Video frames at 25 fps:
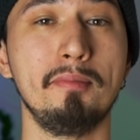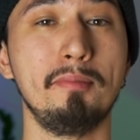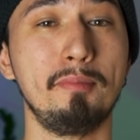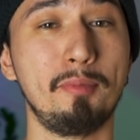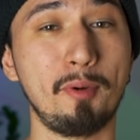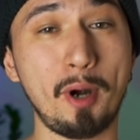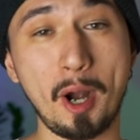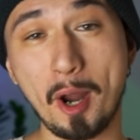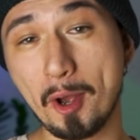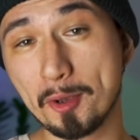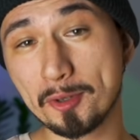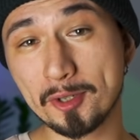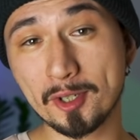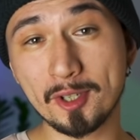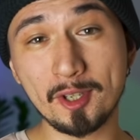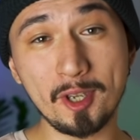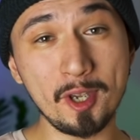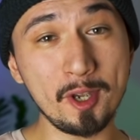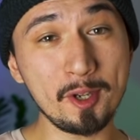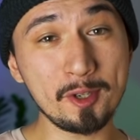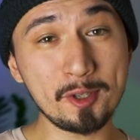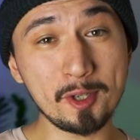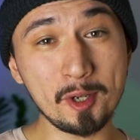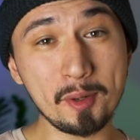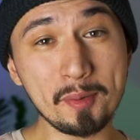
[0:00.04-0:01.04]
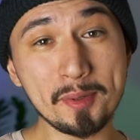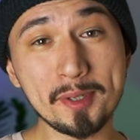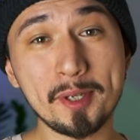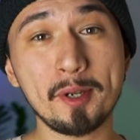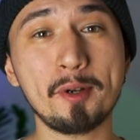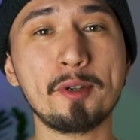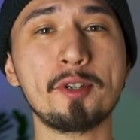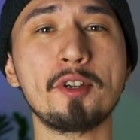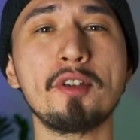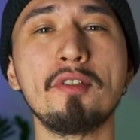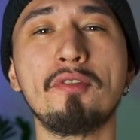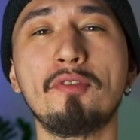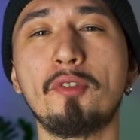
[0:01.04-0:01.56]
Browsing YouTube,
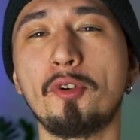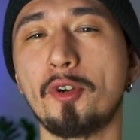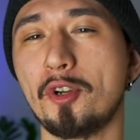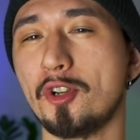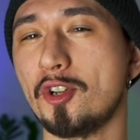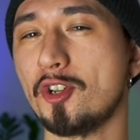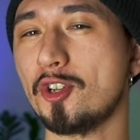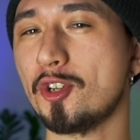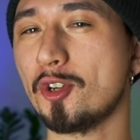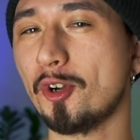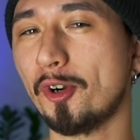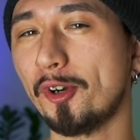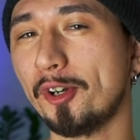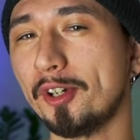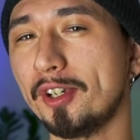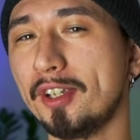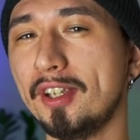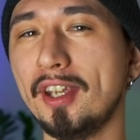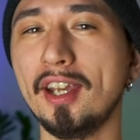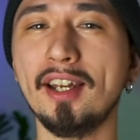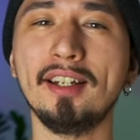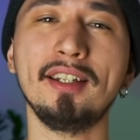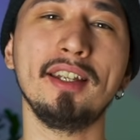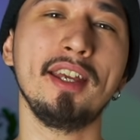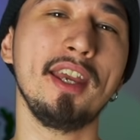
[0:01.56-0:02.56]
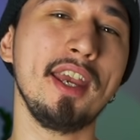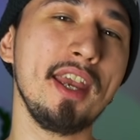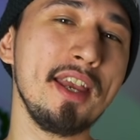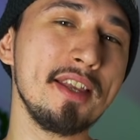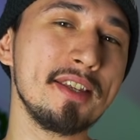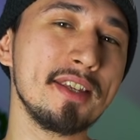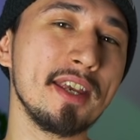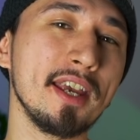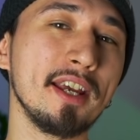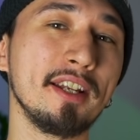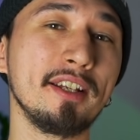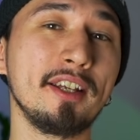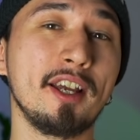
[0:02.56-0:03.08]
searching for a short yet
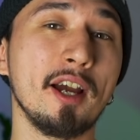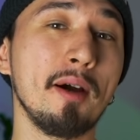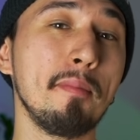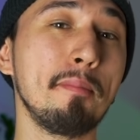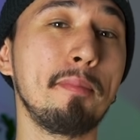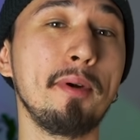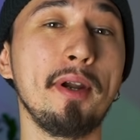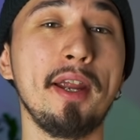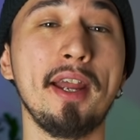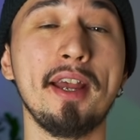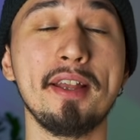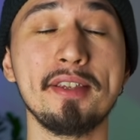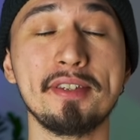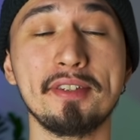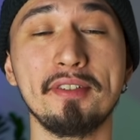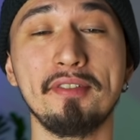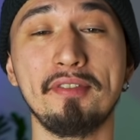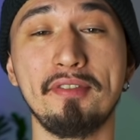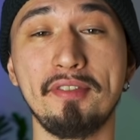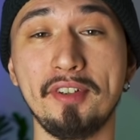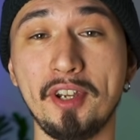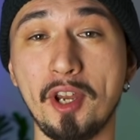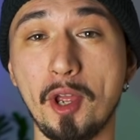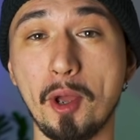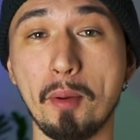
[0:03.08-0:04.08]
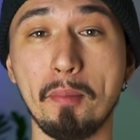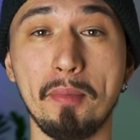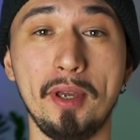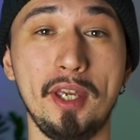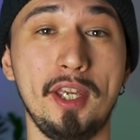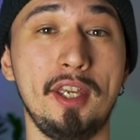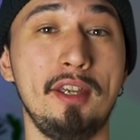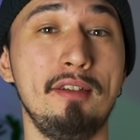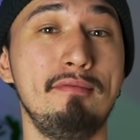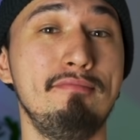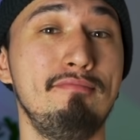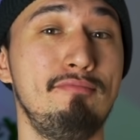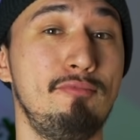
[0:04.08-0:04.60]
easy and comprehensive video
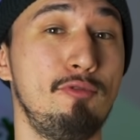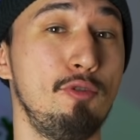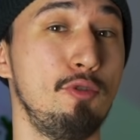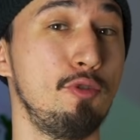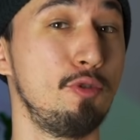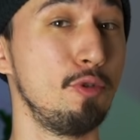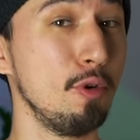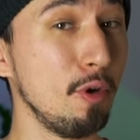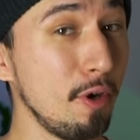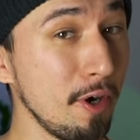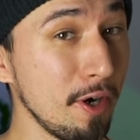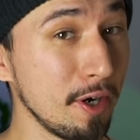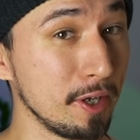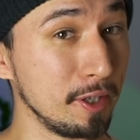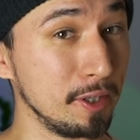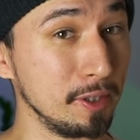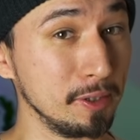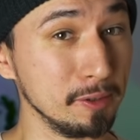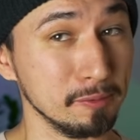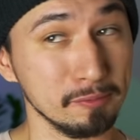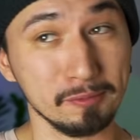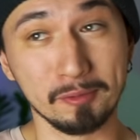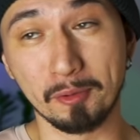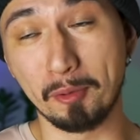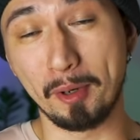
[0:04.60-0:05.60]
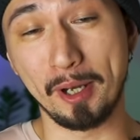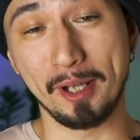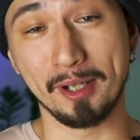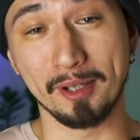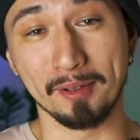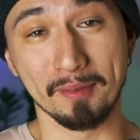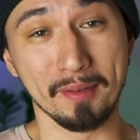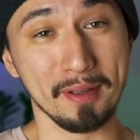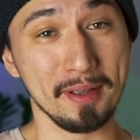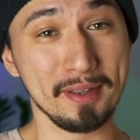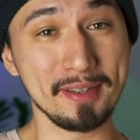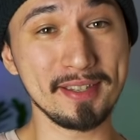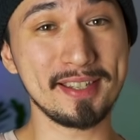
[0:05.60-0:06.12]
making tutorial?
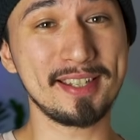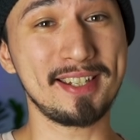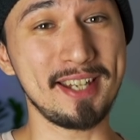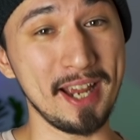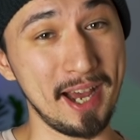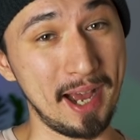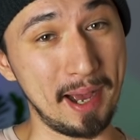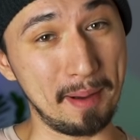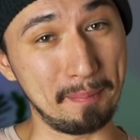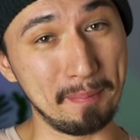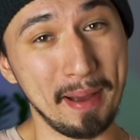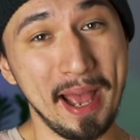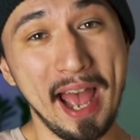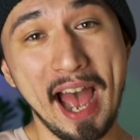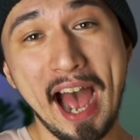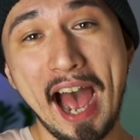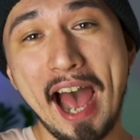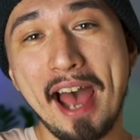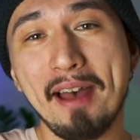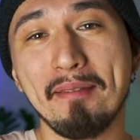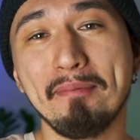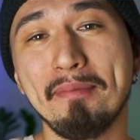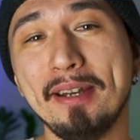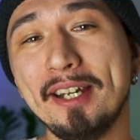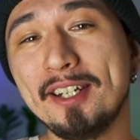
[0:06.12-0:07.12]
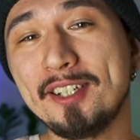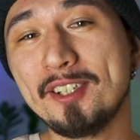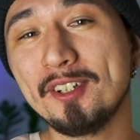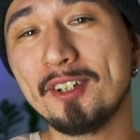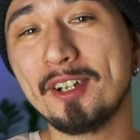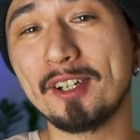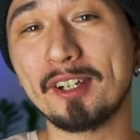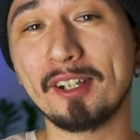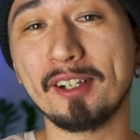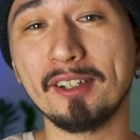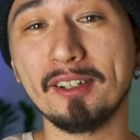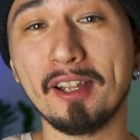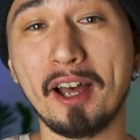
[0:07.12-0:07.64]
Well, stop. I bet you're
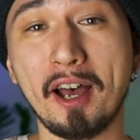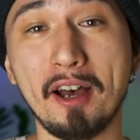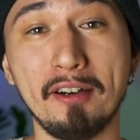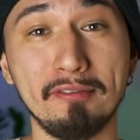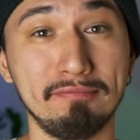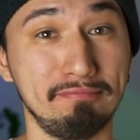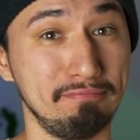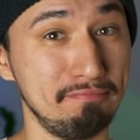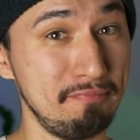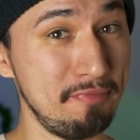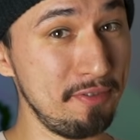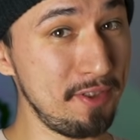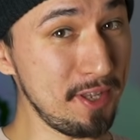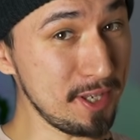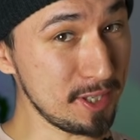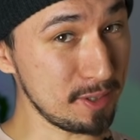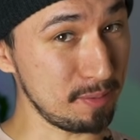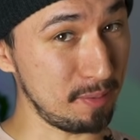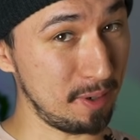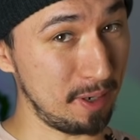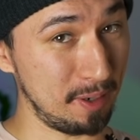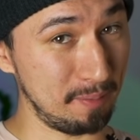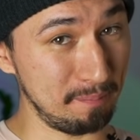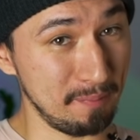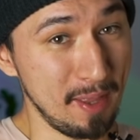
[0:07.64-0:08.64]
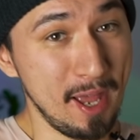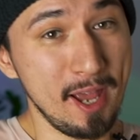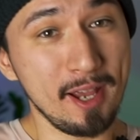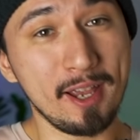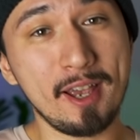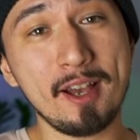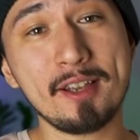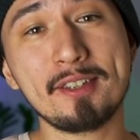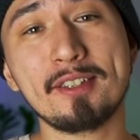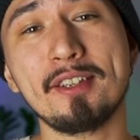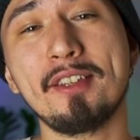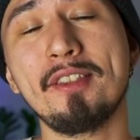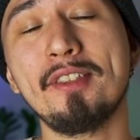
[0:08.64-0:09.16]
gonna love this one,
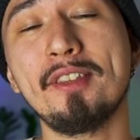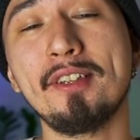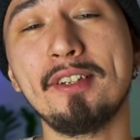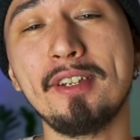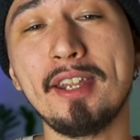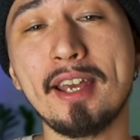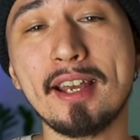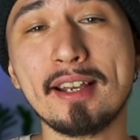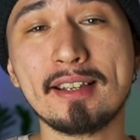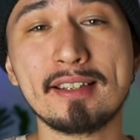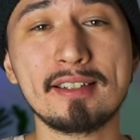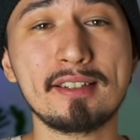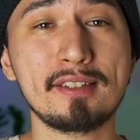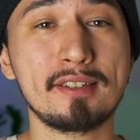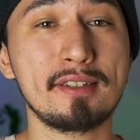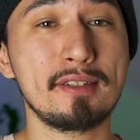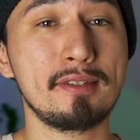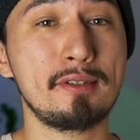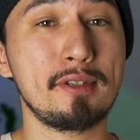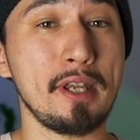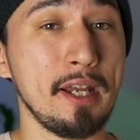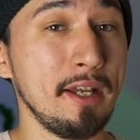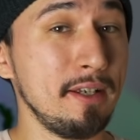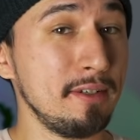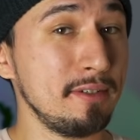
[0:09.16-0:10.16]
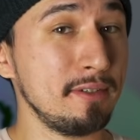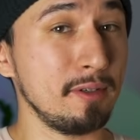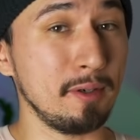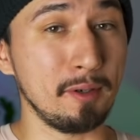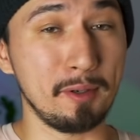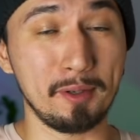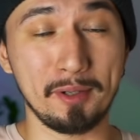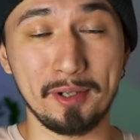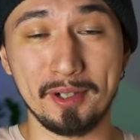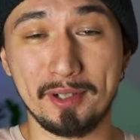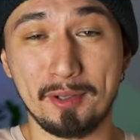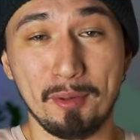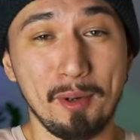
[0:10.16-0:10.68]
because in the next 10
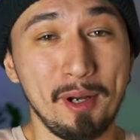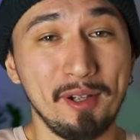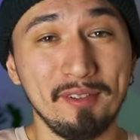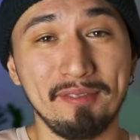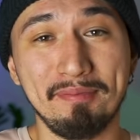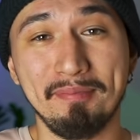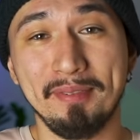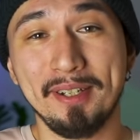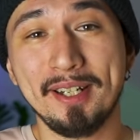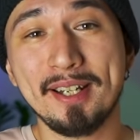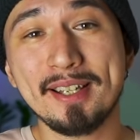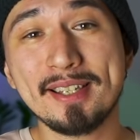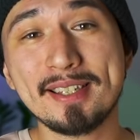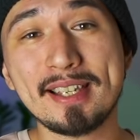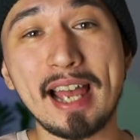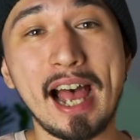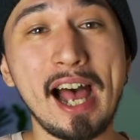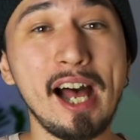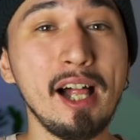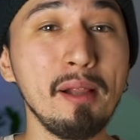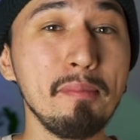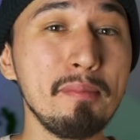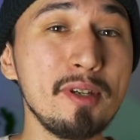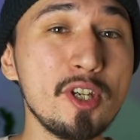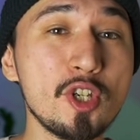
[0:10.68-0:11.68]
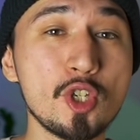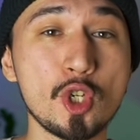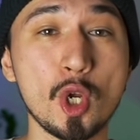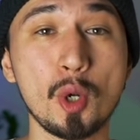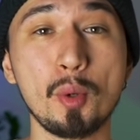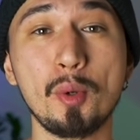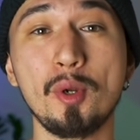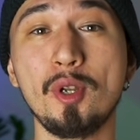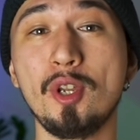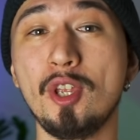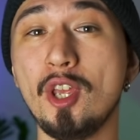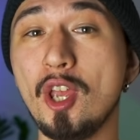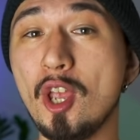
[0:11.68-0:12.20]
or 12 minutes, I'll be
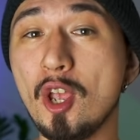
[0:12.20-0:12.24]
showing